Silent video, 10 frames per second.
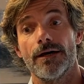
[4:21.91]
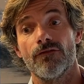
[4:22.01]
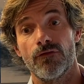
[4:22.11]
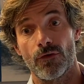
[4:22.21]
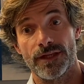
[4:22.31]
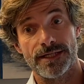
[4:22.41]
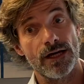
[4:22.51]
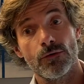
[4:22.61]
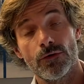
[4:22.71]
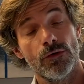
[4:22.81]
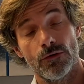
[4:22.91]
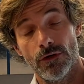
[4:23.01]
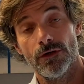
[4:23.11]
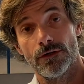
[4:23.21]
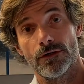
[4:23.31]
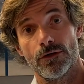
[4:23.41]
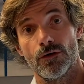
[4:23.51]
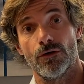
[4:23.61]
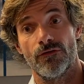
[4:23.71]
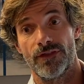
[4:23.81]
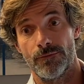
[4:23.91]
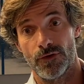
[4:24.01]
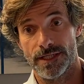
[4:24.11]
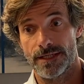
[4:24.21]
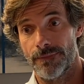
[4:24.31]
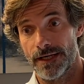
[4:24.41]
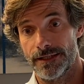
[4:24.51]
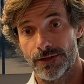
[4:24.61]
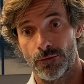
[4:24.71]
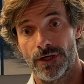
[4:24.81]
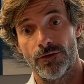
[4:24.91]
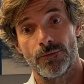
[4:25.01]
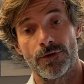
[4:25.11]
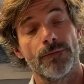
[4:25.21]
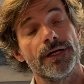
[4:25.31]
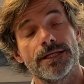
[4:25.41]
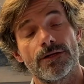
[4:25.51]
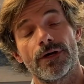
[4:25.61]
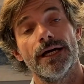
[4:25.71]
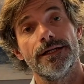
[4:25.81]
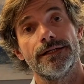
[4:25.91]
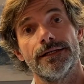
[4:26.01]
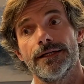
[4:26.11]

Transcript: for the town hall of the municipality where your property is located,